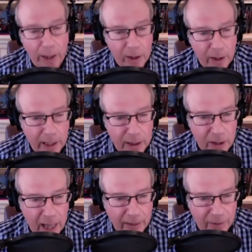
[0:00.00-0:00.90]
till they
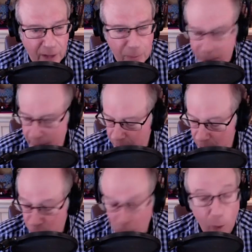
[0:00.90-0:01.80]
decide if they pick up the
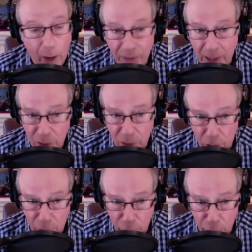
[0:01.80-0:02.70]
show and then
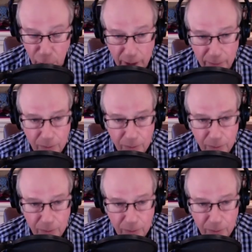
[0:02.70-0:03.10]
start shooting.